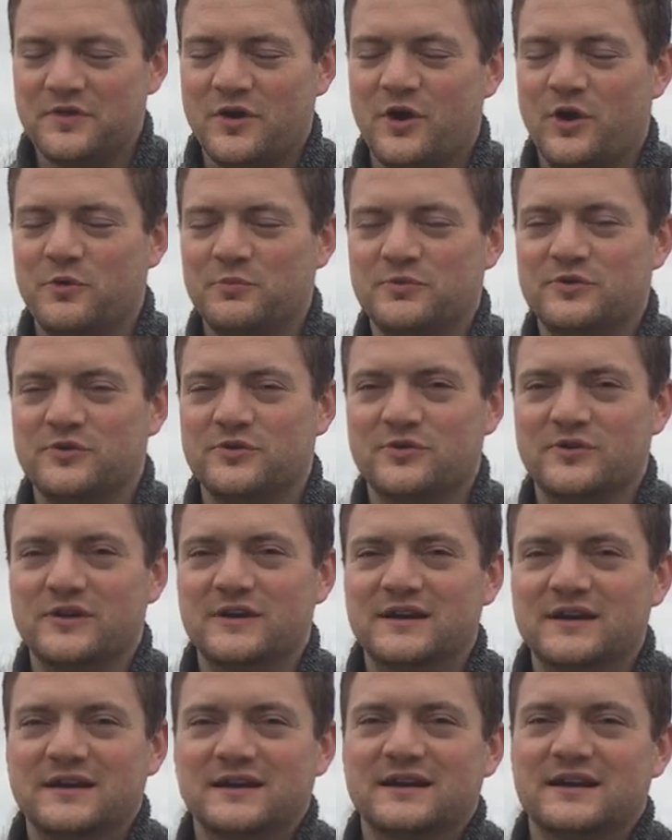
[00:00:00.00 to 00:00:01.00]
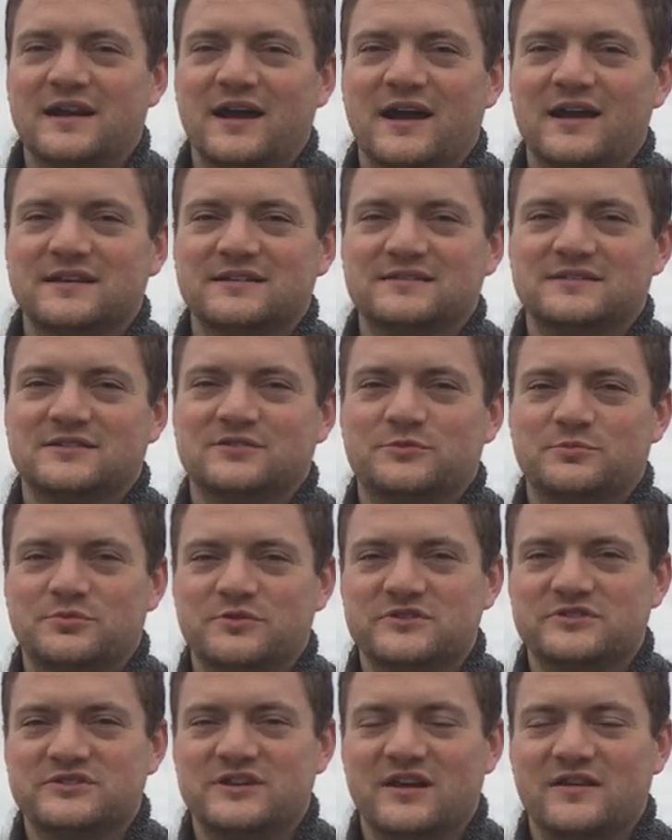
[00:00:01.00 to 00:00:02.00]
Hope you guys
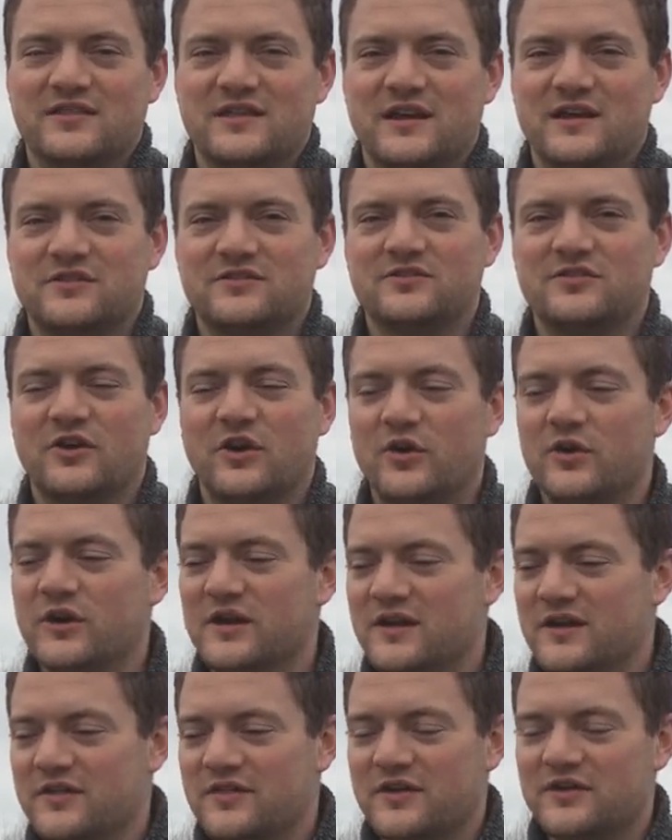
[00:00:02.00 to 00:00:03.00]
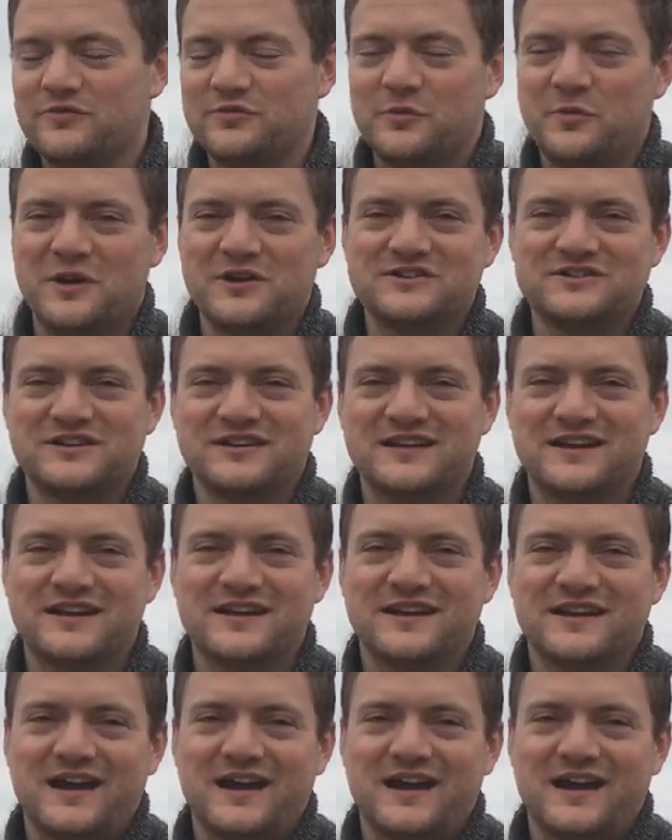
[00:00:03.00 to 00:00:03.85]
appreciate that. So thanks for watching.